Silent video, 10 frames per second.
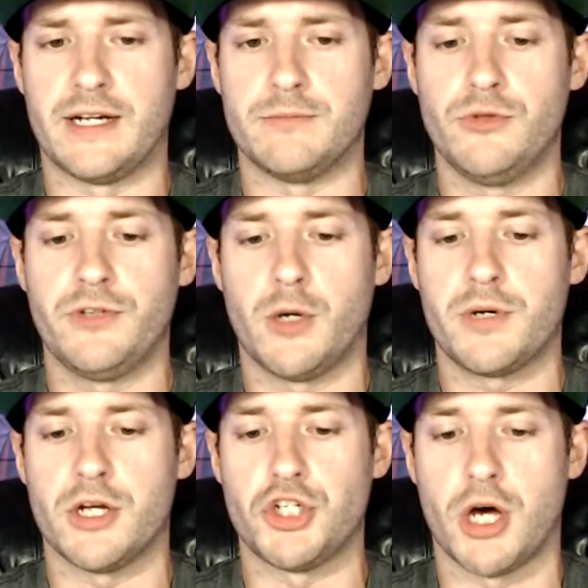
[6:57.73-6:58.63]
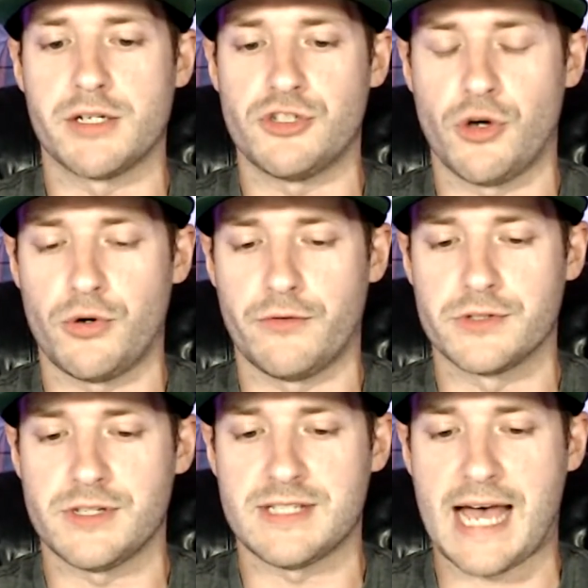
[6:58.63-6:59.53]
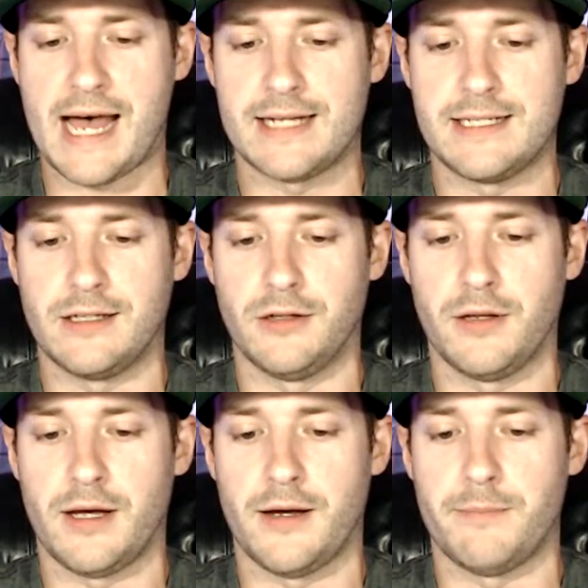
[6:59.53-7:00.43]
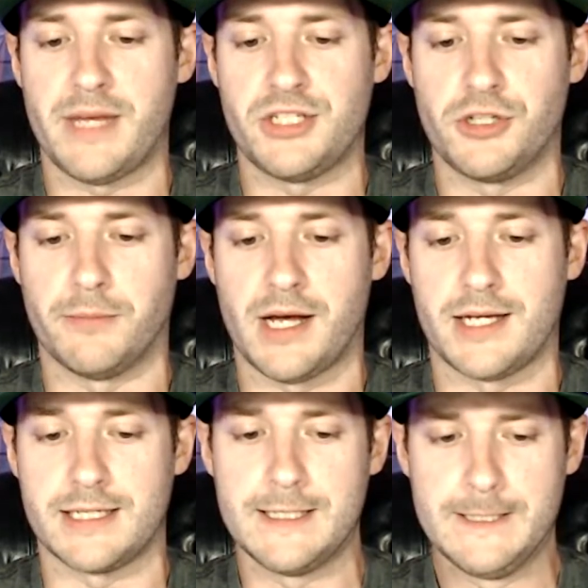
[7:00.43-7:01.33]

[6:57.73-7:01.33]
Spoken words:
Moving on, we got Johnny Soto versus Adil Benjilany.